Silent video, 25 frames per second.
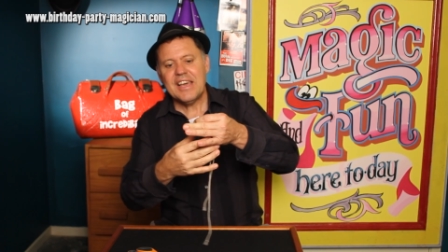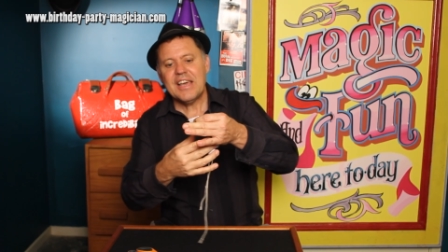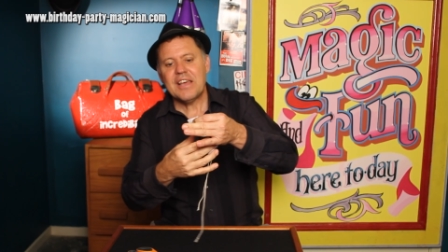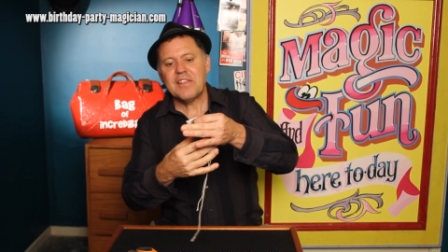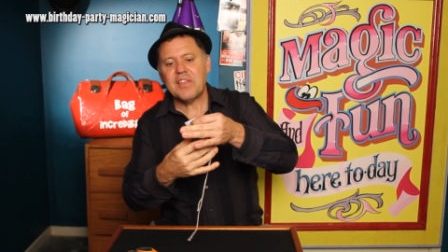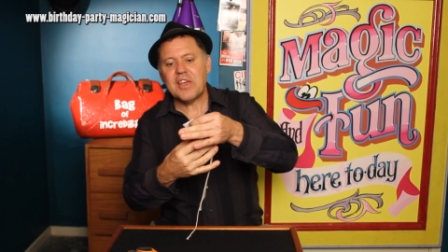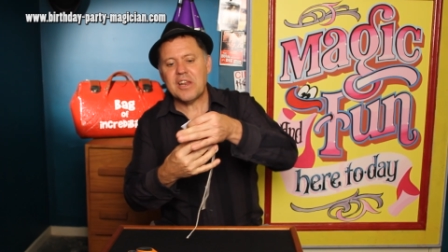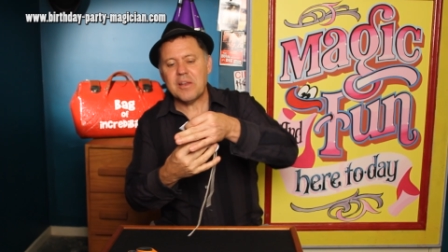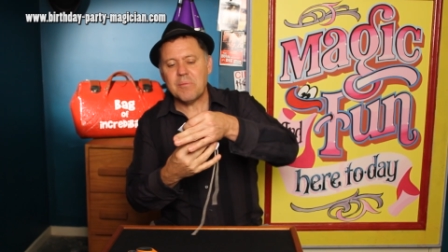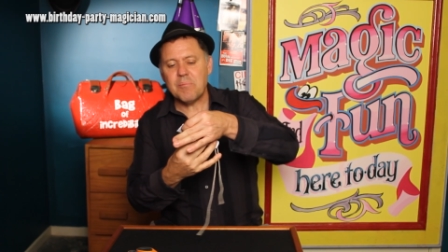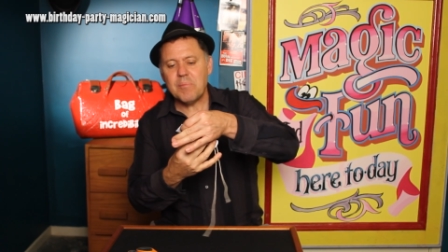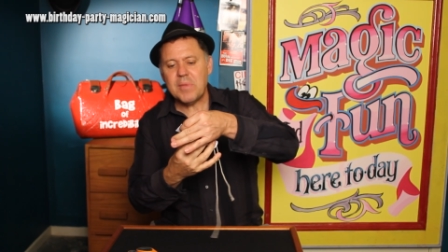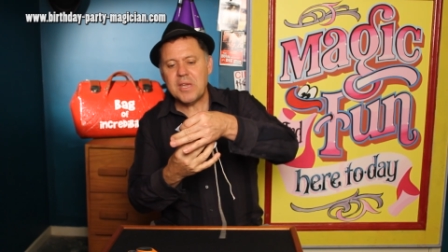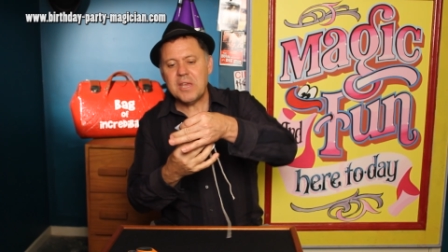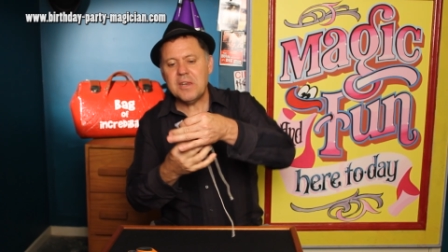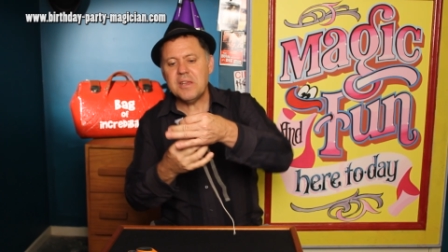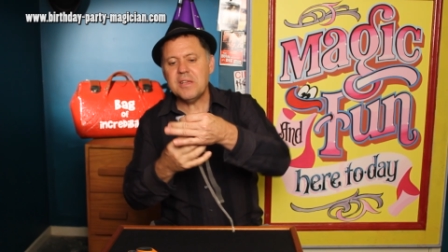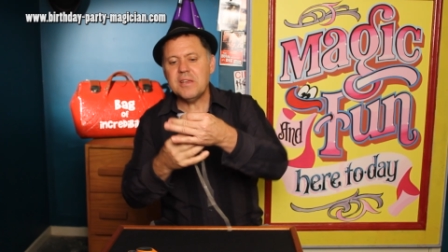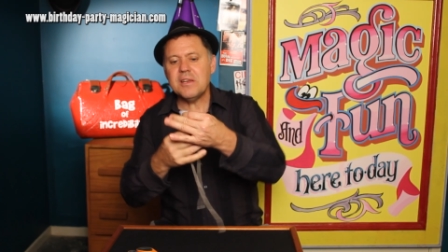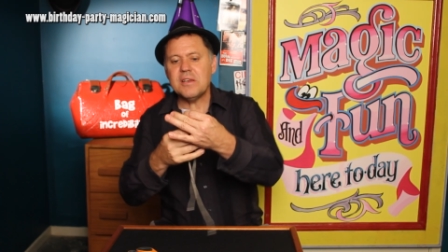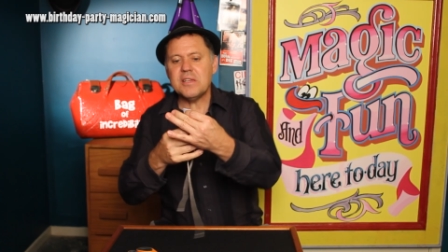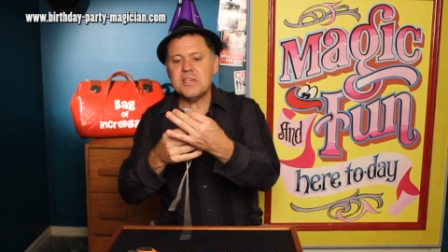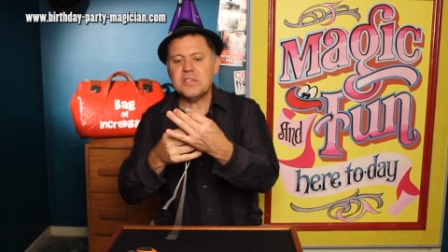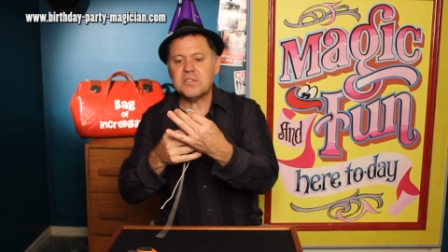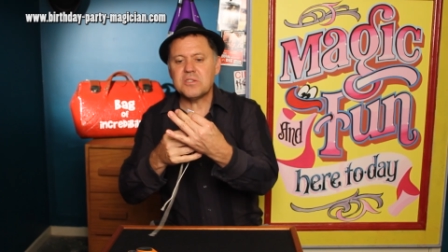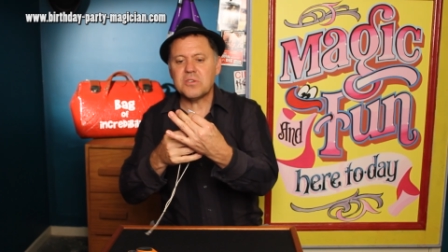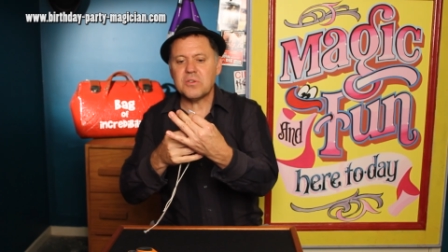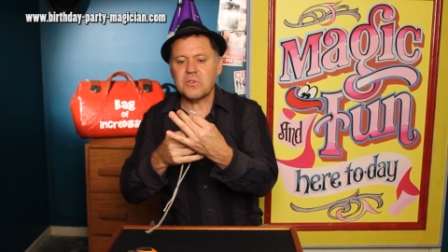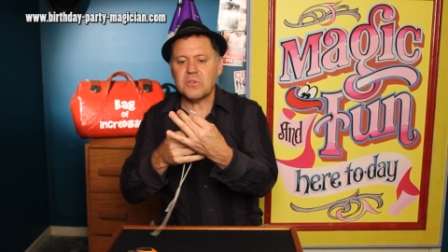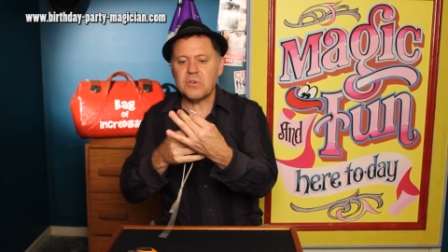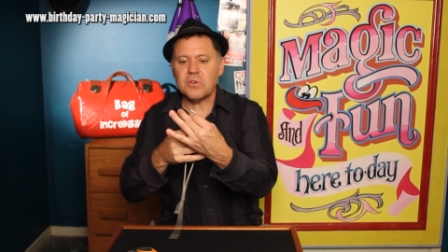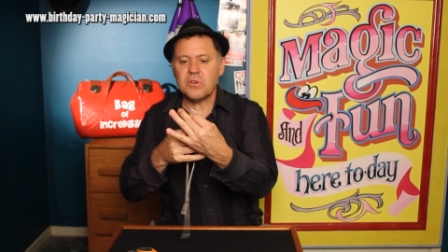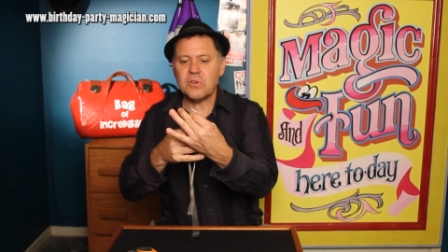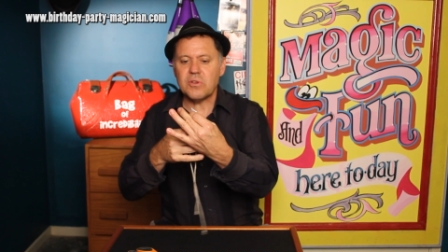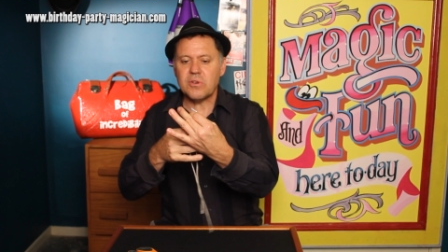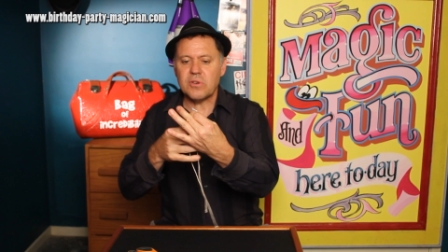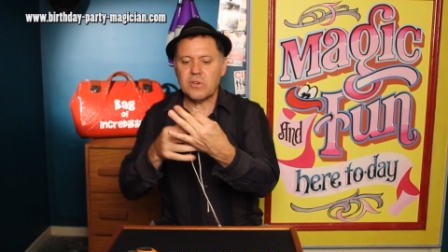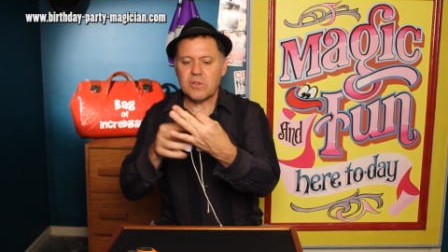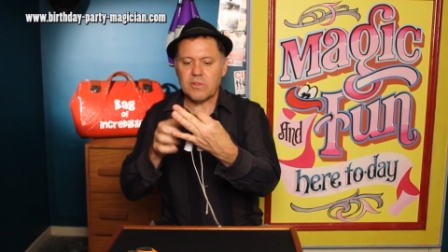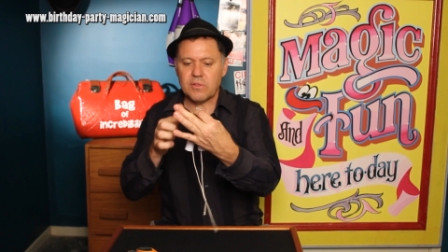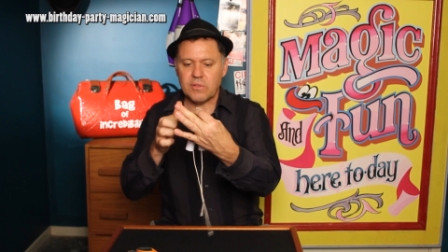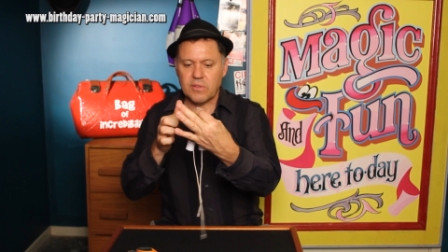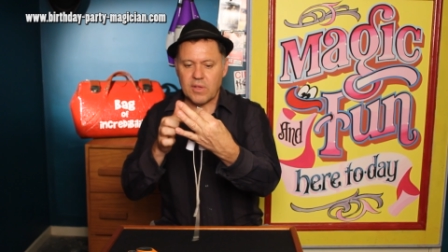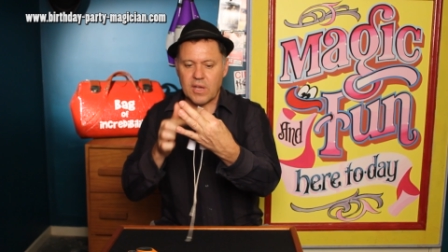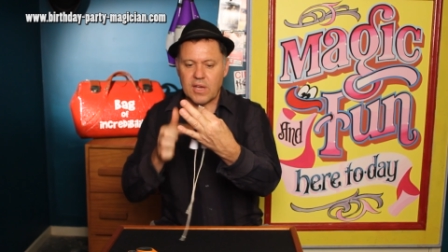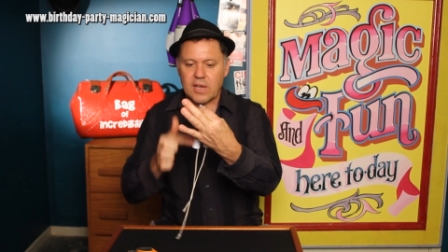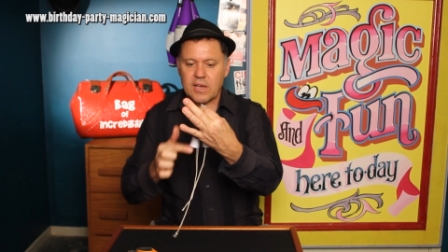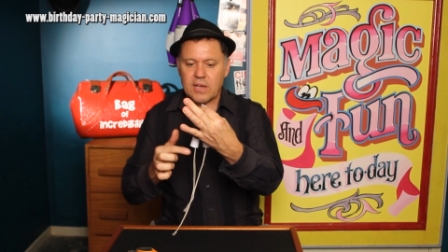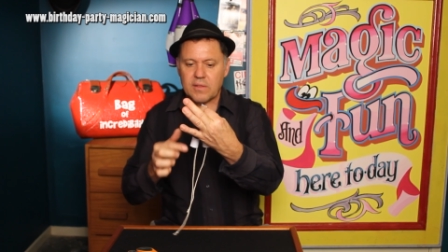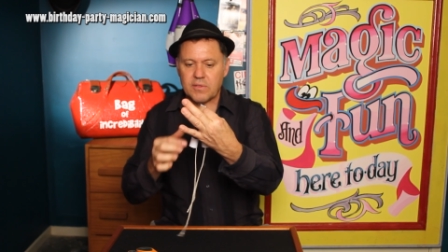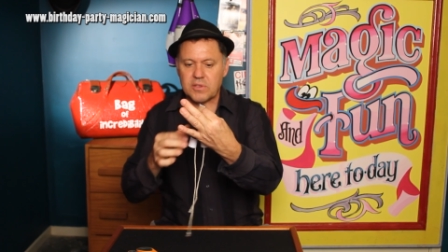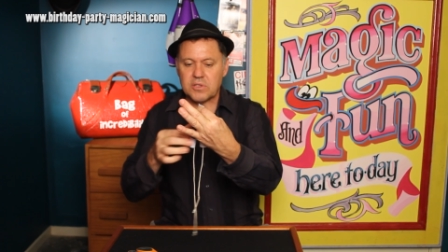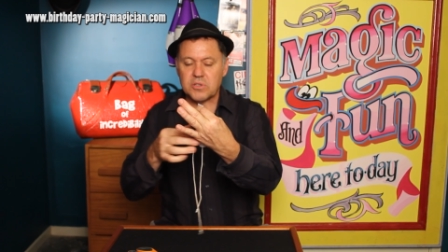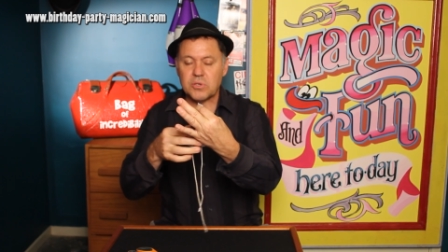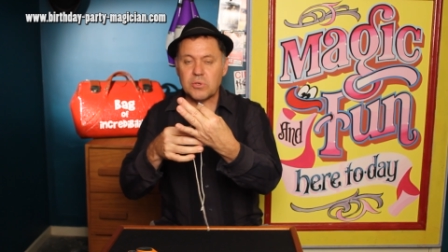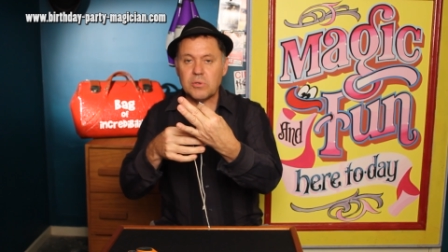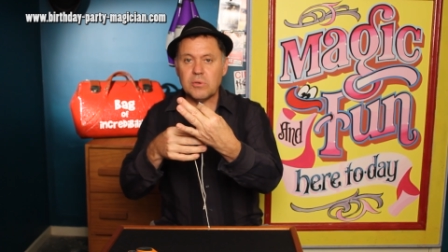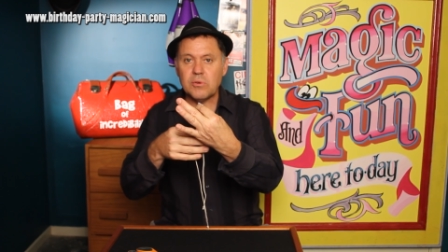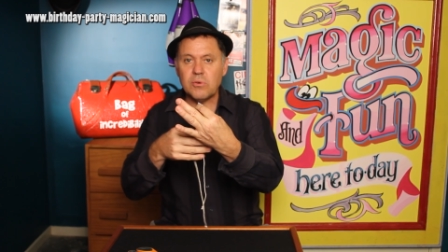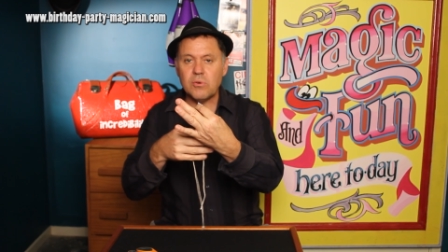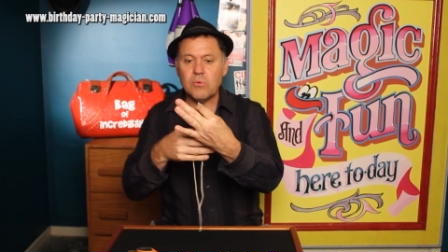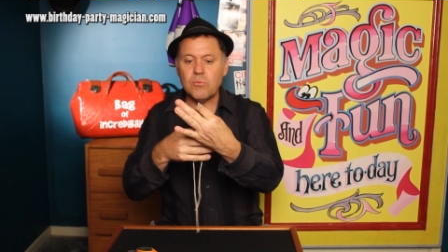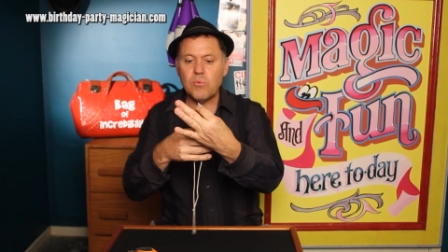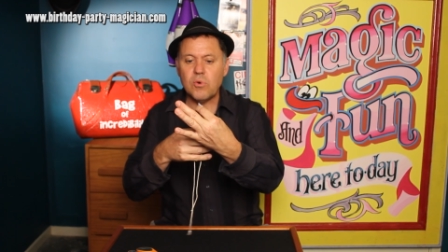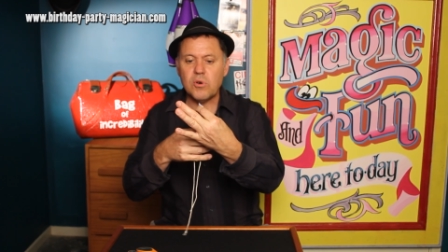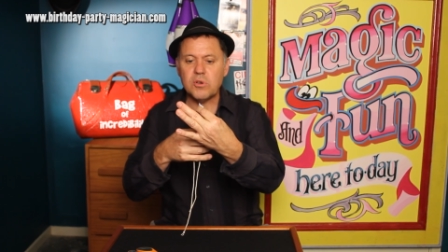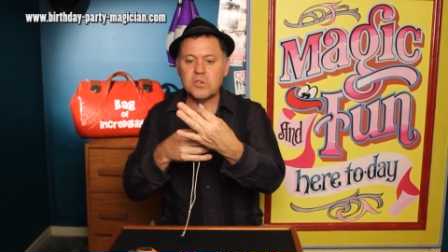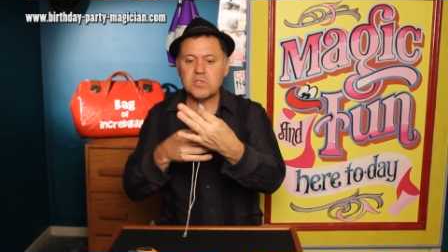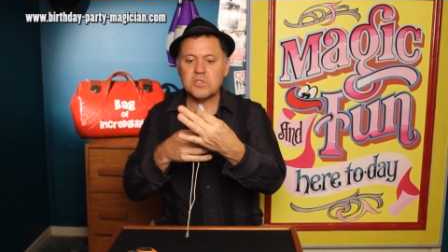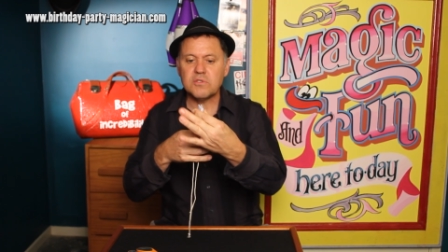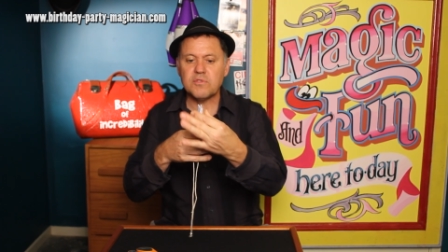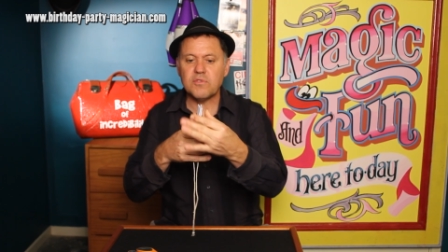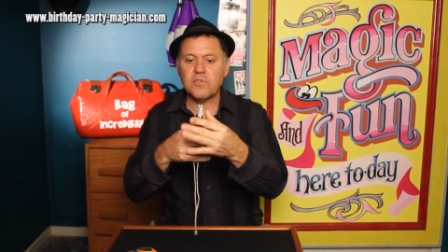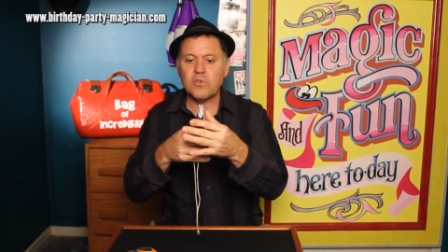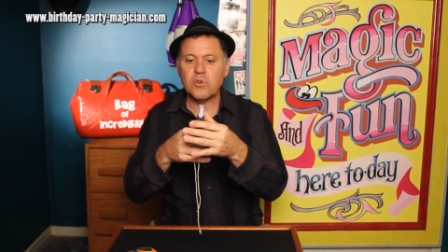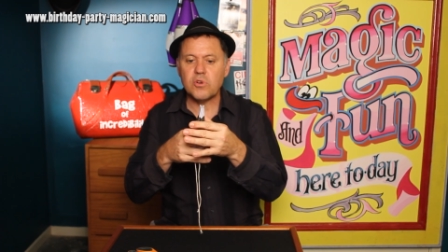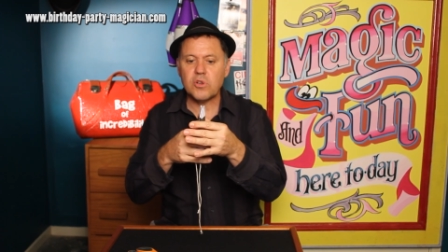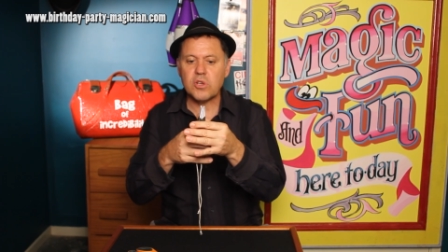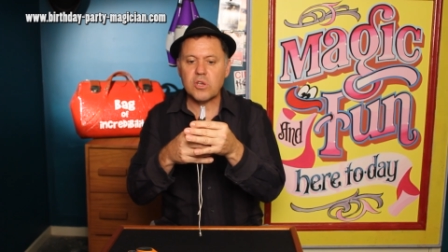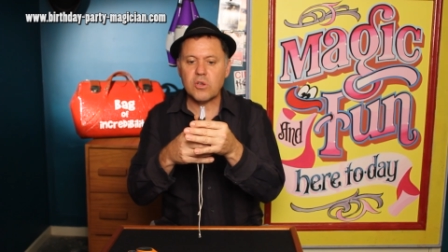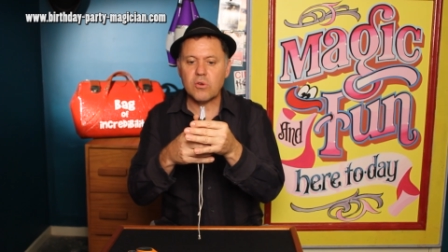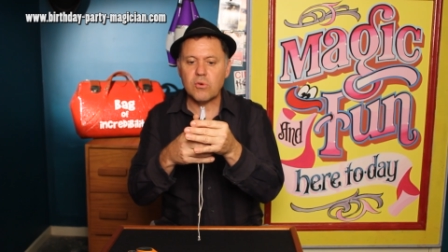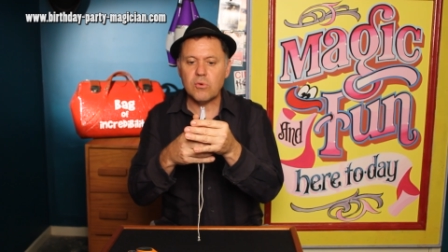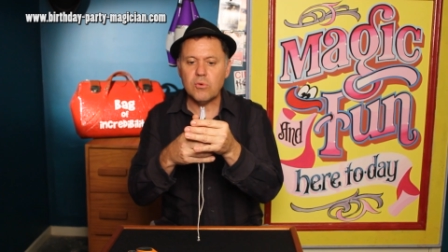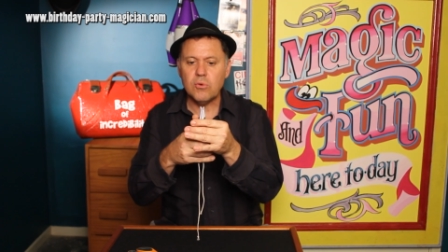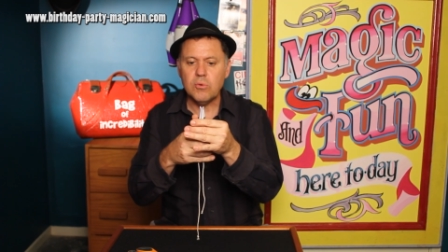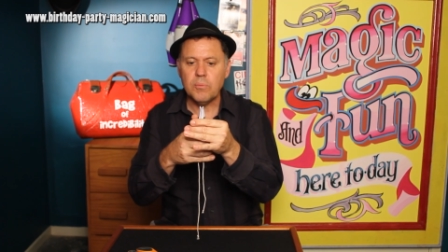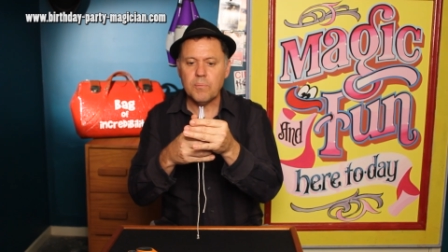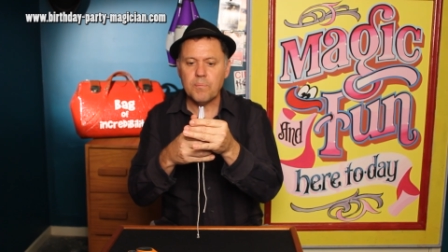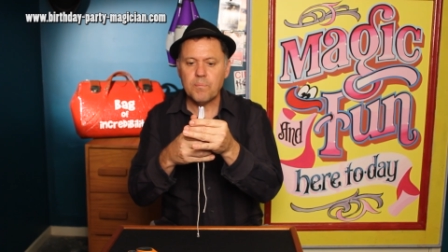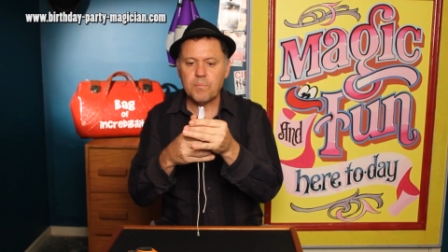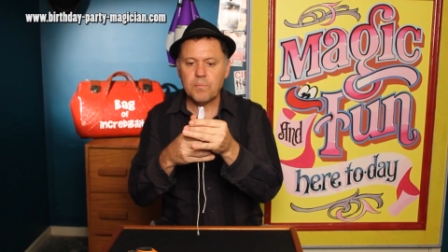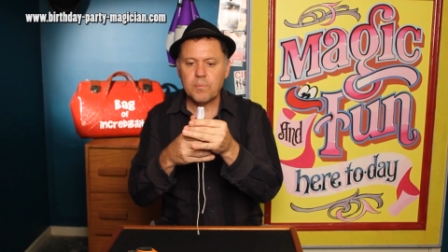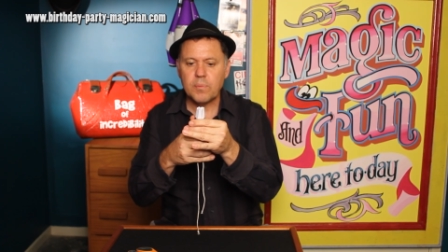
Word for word: Then immediately turn uh, the two little ones vertical,